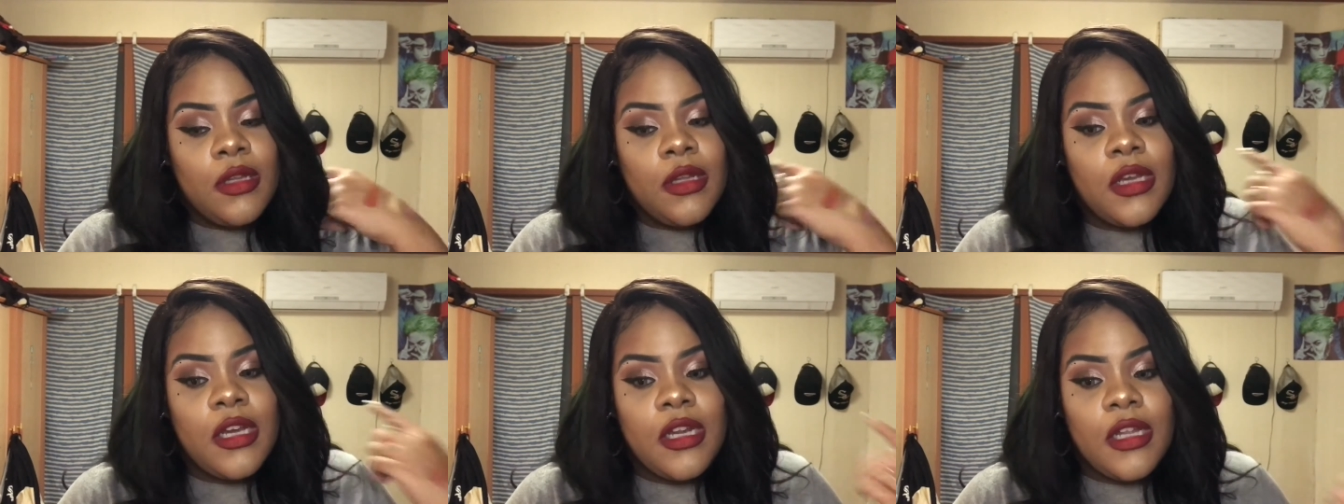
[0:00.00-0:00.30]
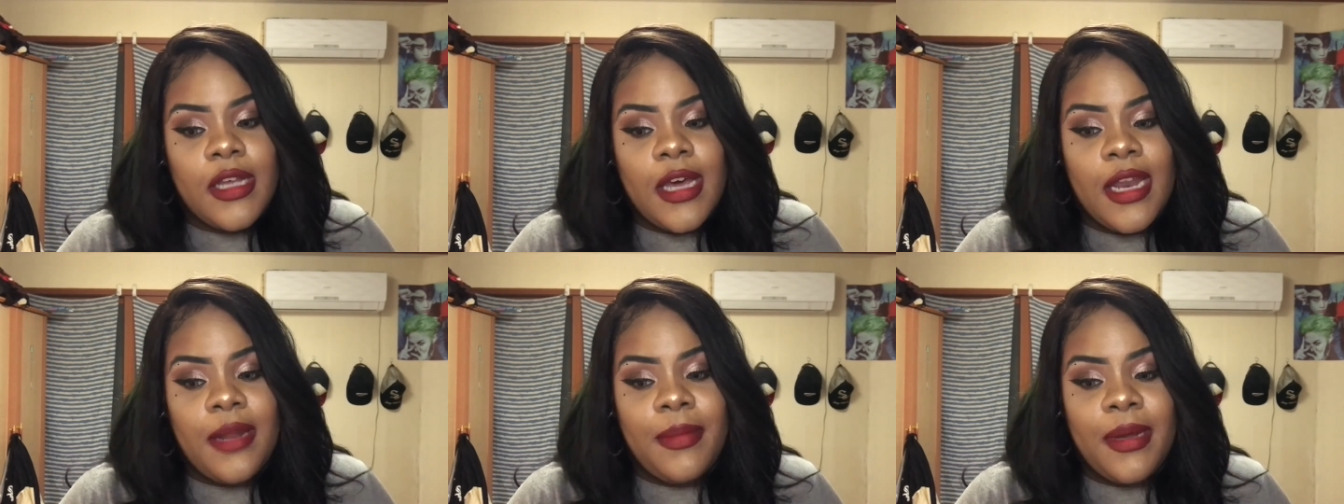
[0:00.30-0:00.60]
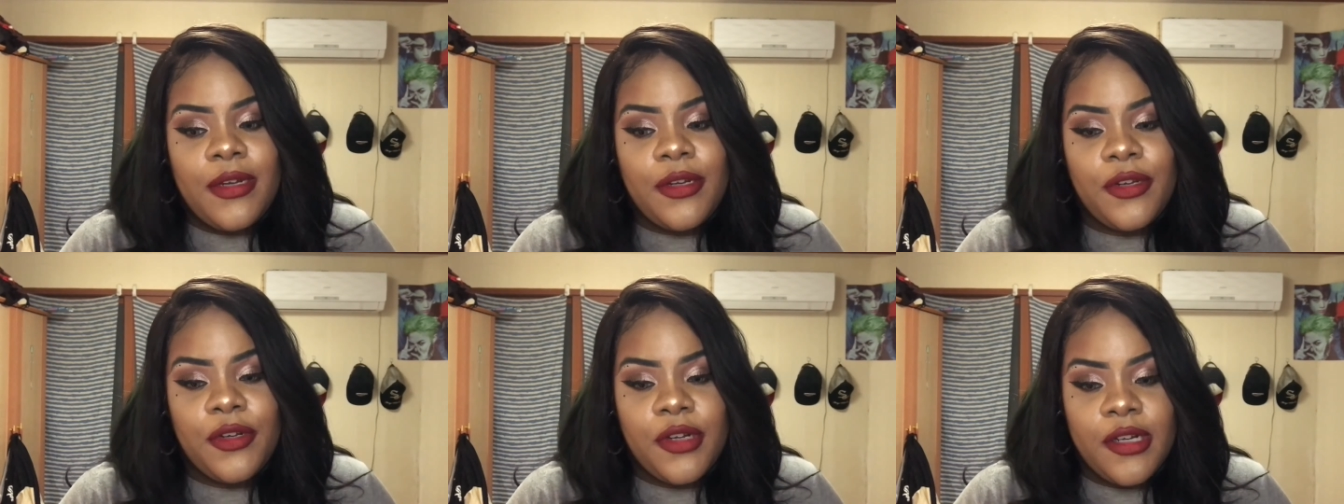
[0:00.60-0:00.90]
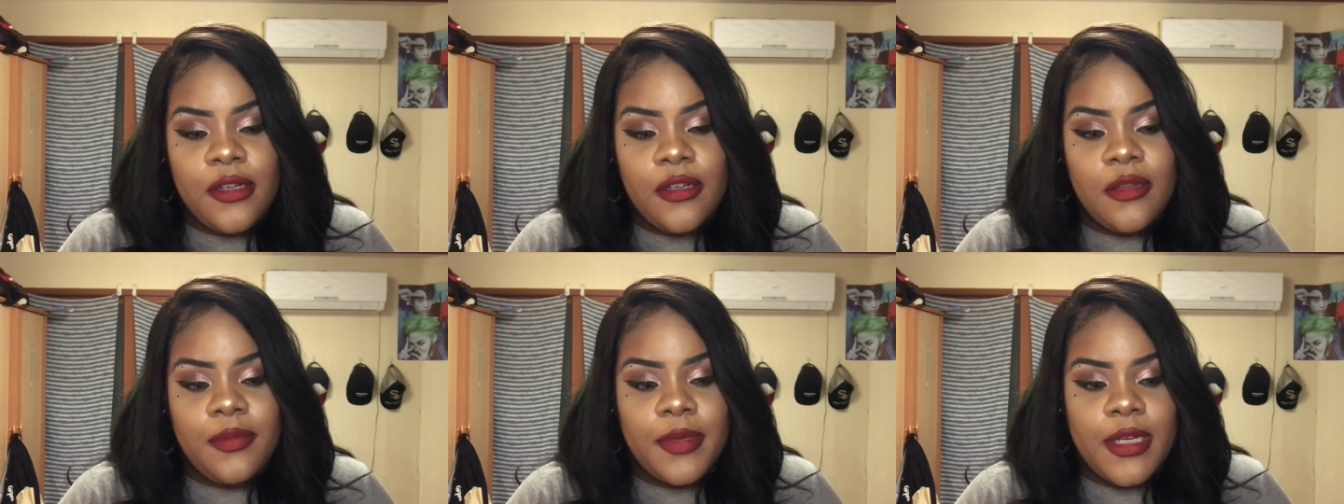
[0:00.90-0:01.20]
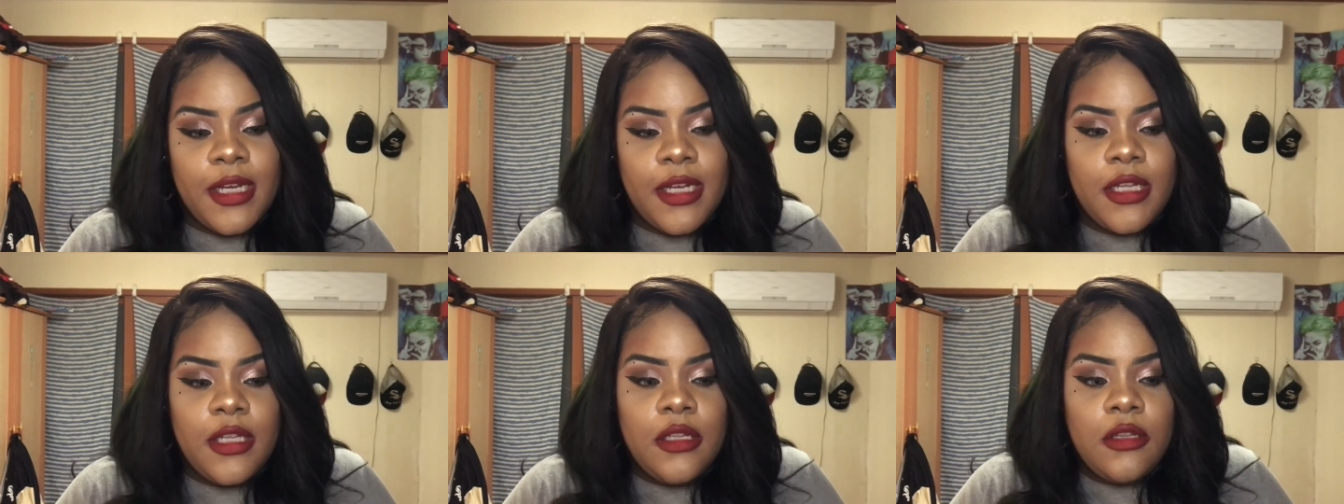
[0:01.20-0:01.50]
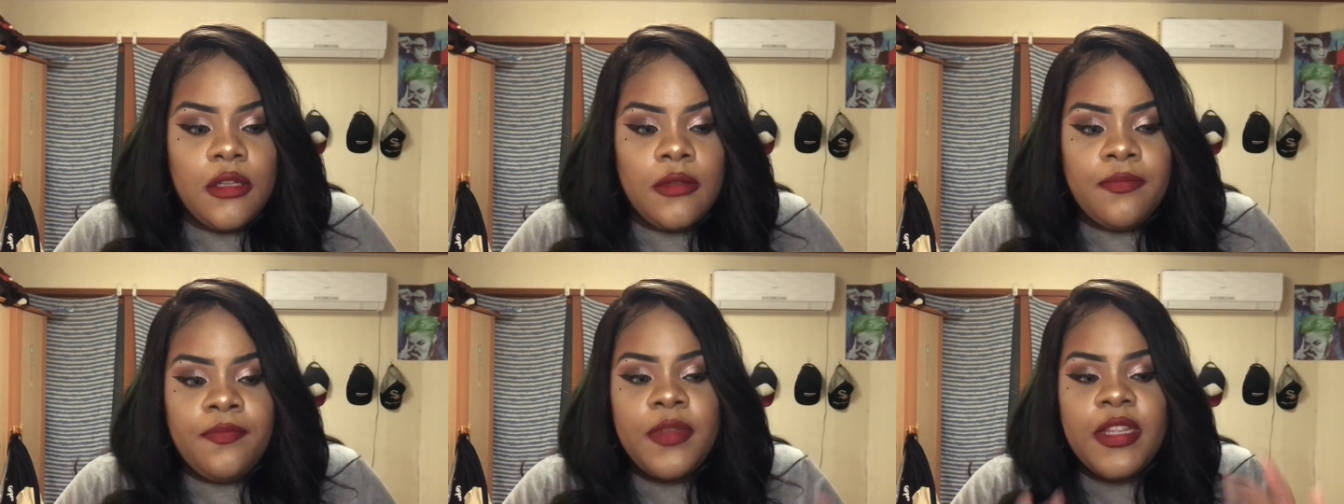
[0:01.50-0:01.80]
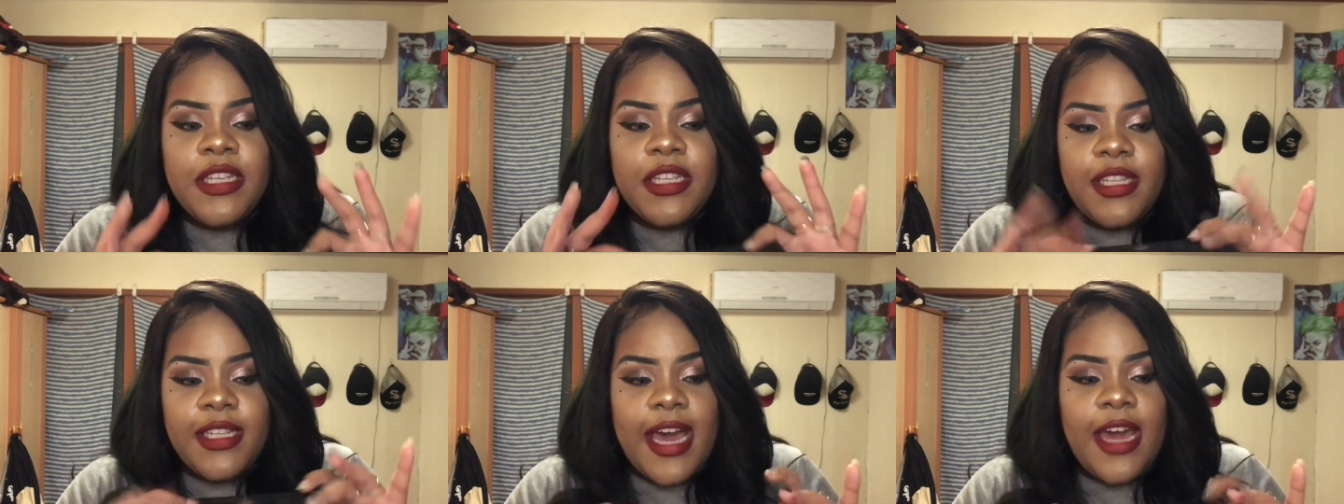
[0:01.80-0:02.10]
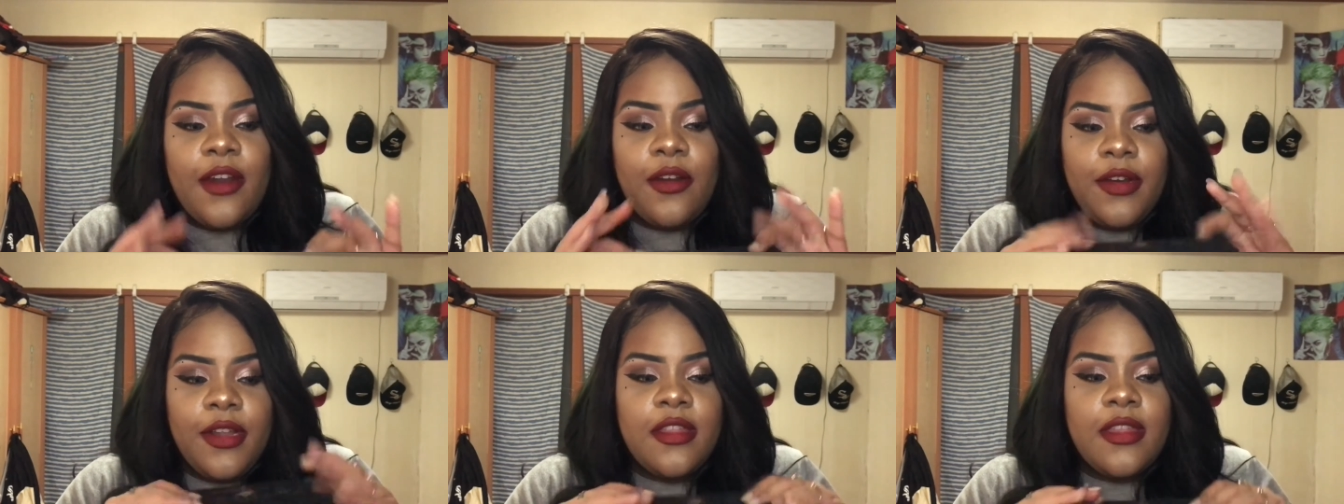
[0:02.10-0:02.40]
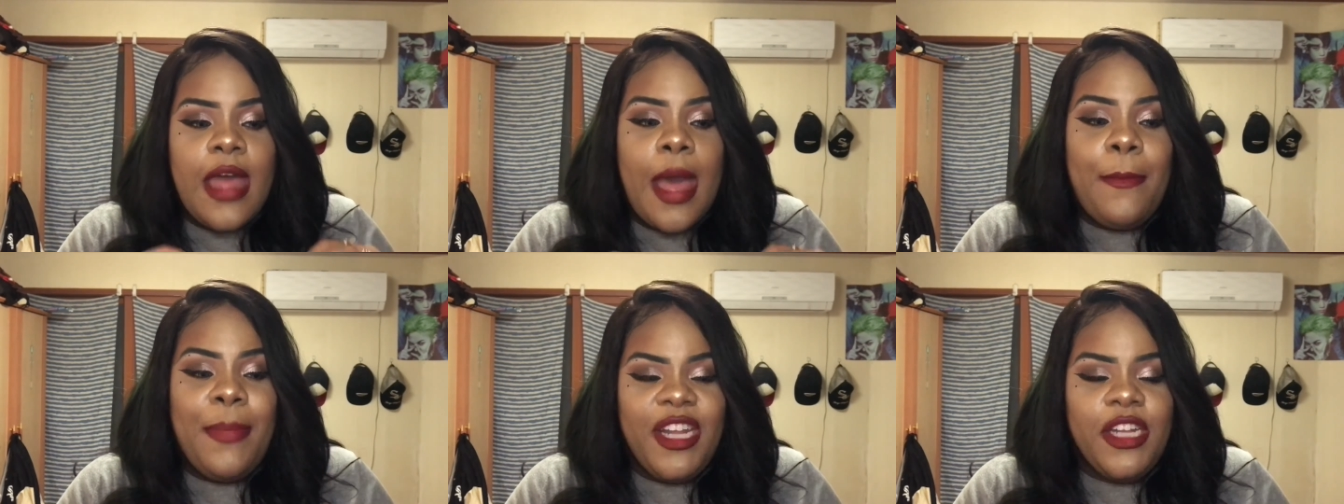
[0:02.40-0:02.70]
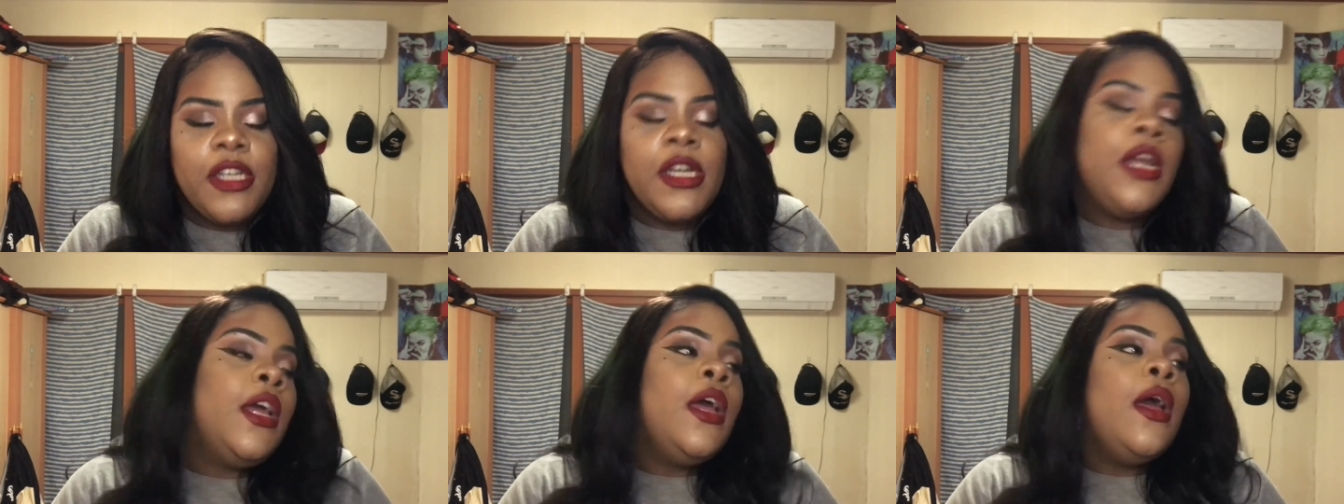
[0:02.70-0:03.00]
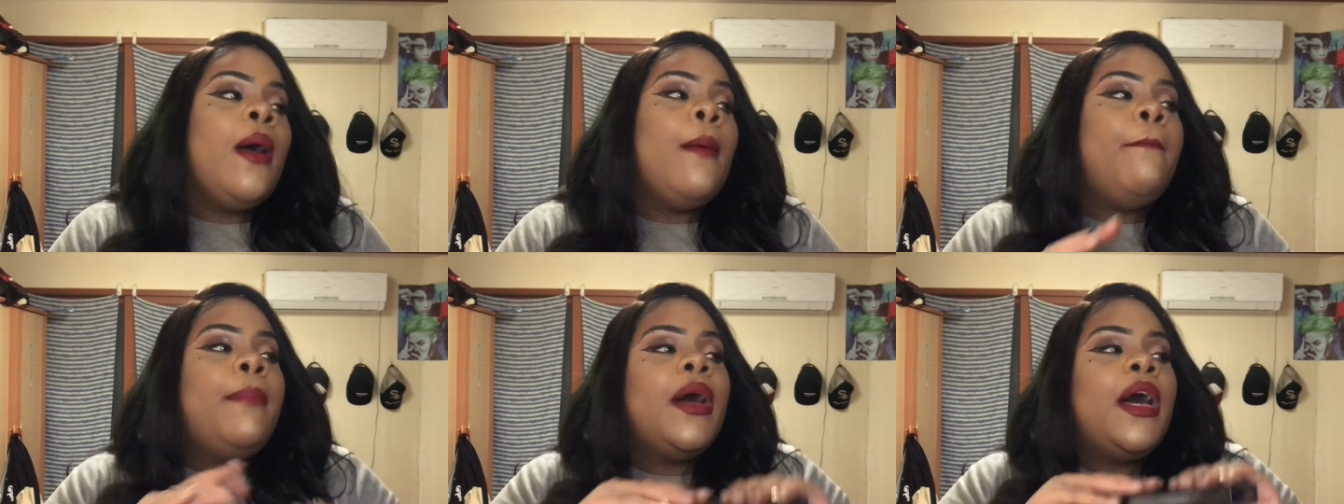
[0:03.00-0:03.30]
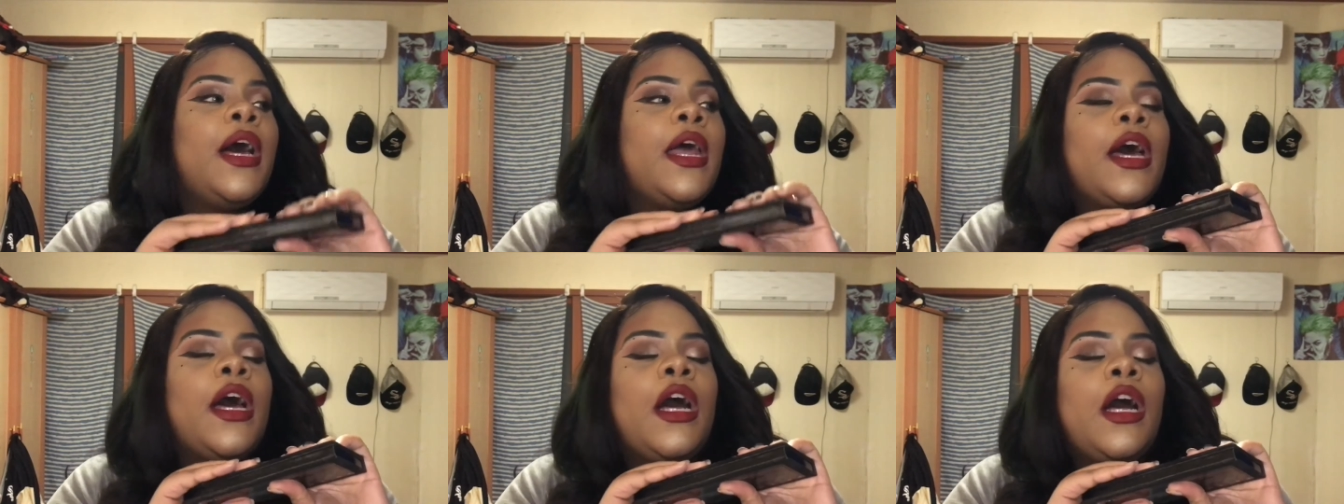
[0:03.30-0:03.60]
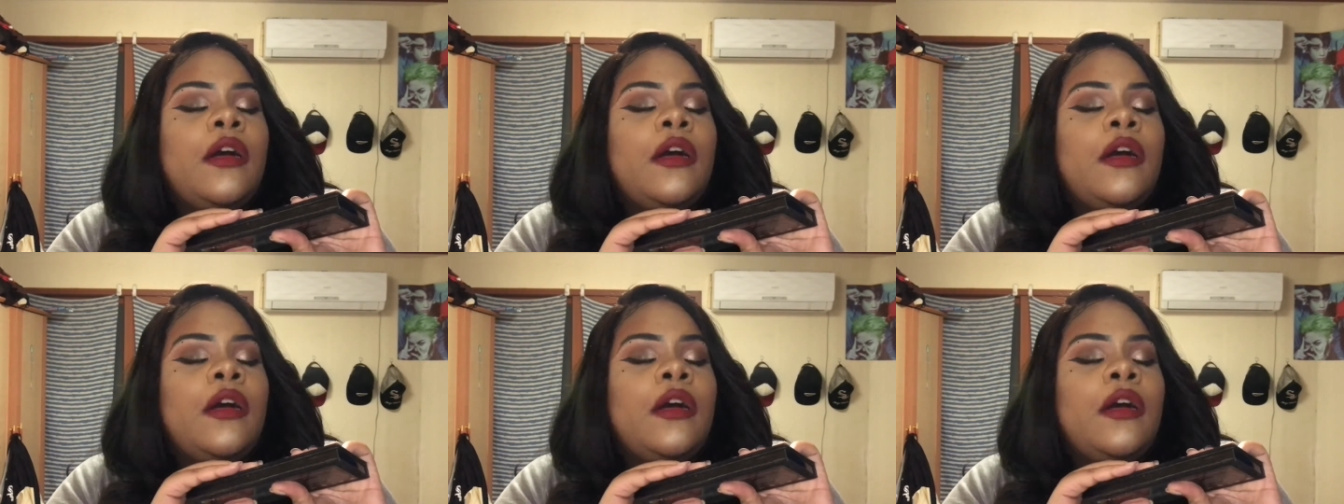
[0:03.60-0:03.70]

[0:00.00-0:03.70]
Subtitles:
in a lot of my tutorials because Saturn is that bitch. But